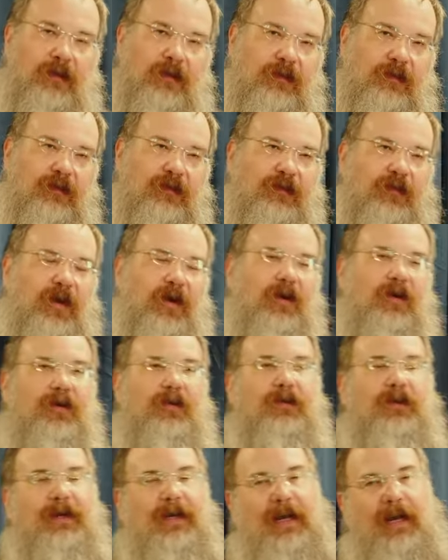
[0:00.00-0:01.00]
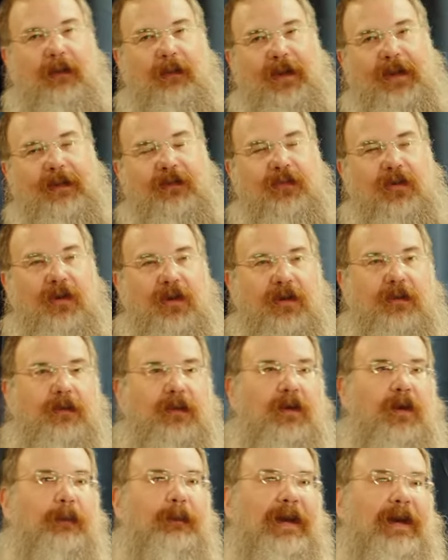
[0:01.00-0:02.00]
So I want to talk
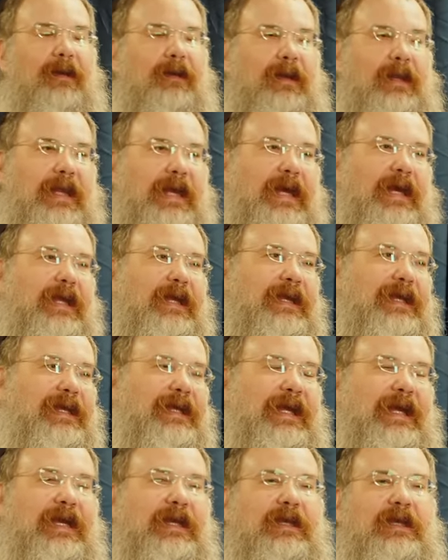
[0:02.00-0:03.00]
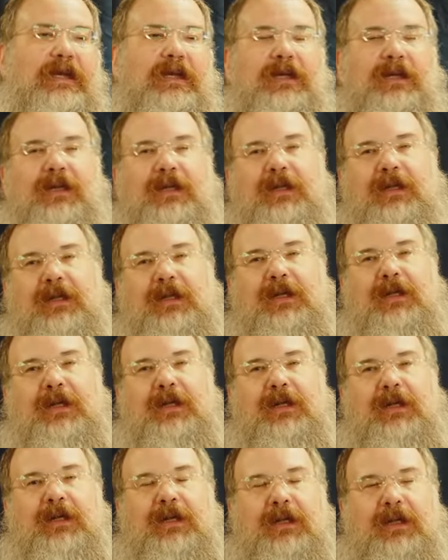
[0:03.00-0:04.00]
about that. And again,
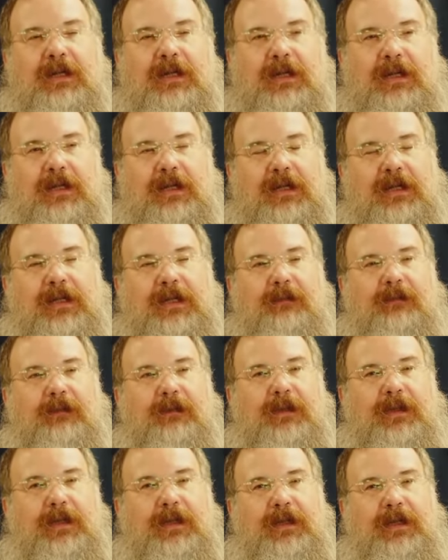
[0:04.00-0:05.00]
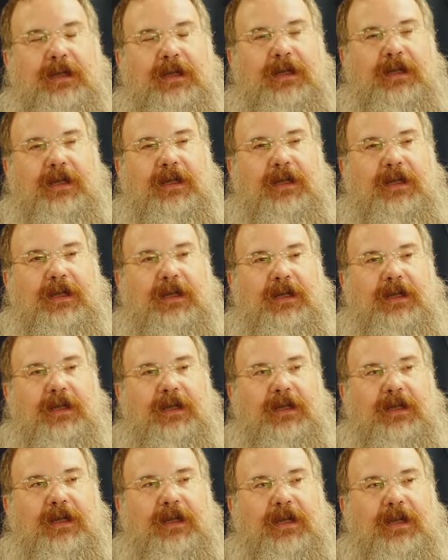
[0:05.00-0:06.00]
um,
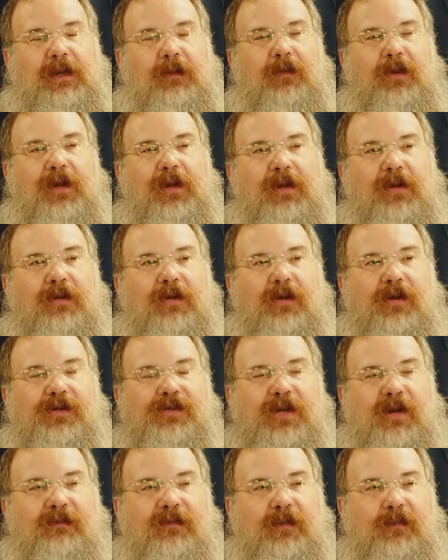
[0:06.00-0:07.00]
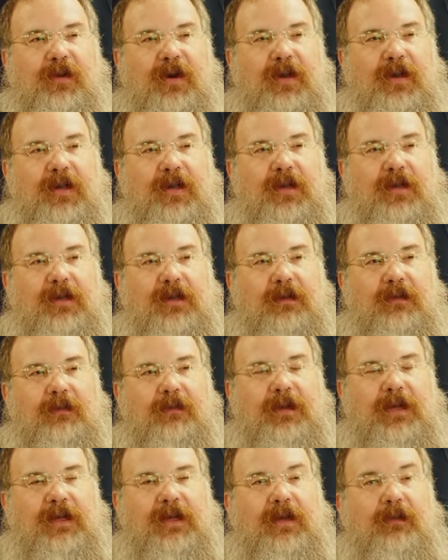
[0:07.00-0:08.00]
I want to encourage everybody,
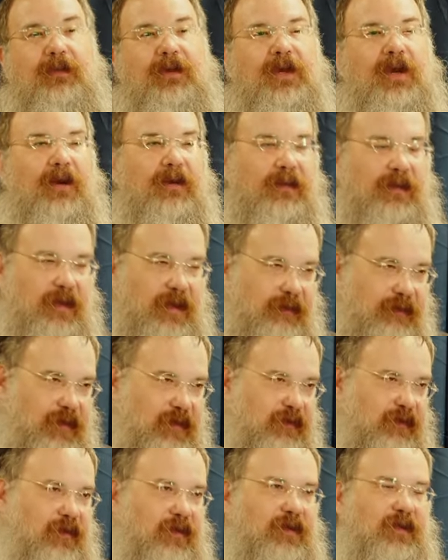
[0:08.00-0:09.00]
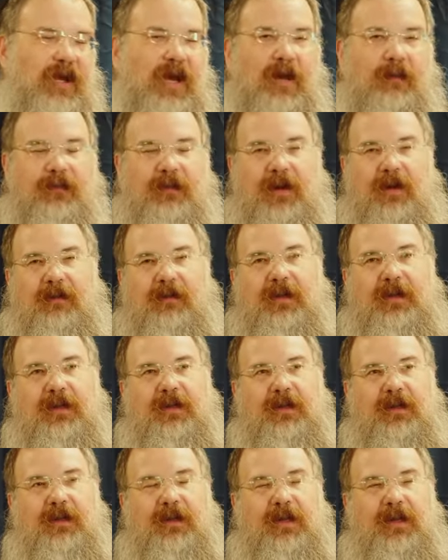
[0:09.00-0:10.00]
being that we are in the Levi Yitzchak Library,
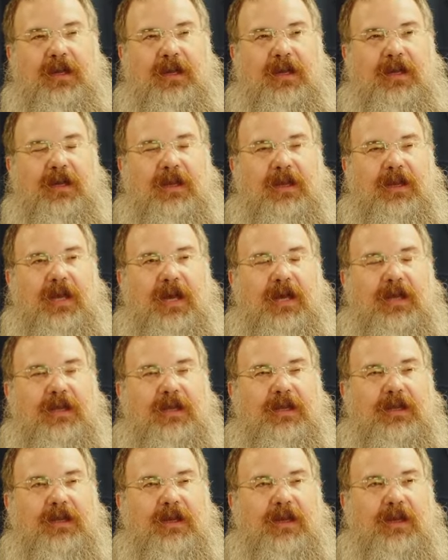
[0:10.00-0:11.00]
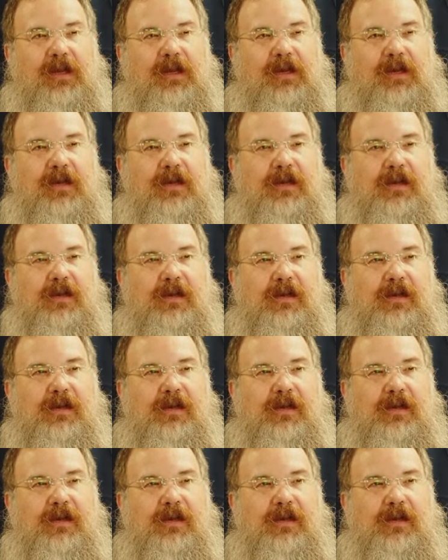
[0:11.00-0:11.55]
that uh,